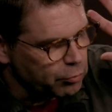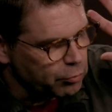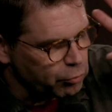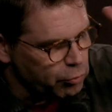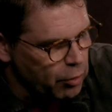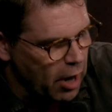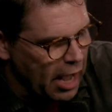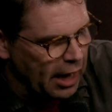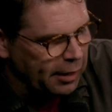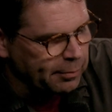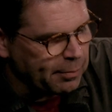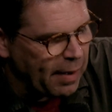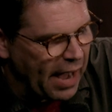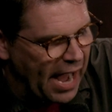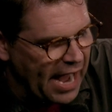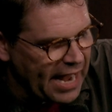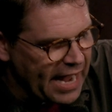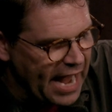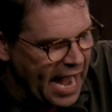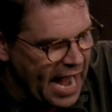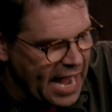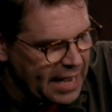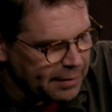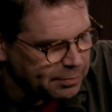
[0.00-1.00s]
run by
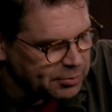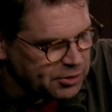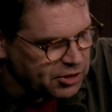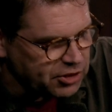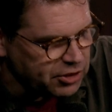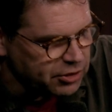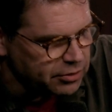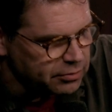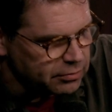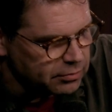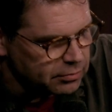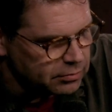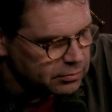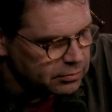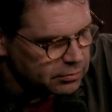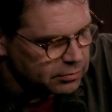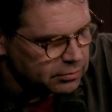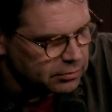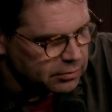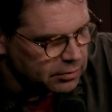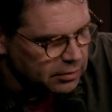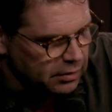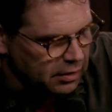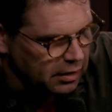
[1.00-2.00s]
apes.
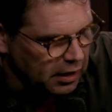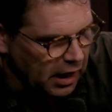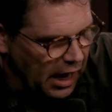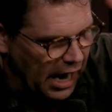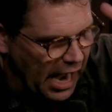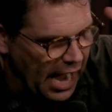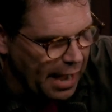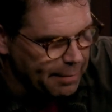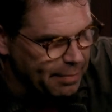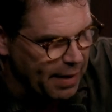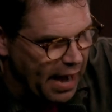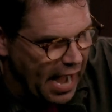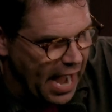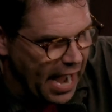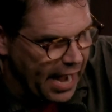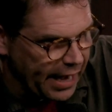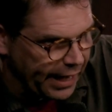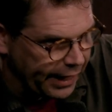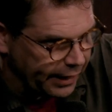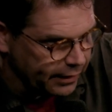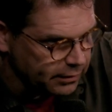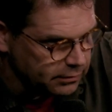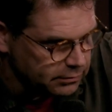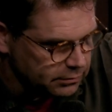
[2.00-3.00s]
I buy
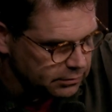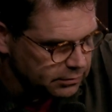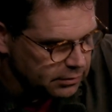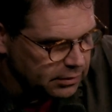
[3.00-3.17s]
it.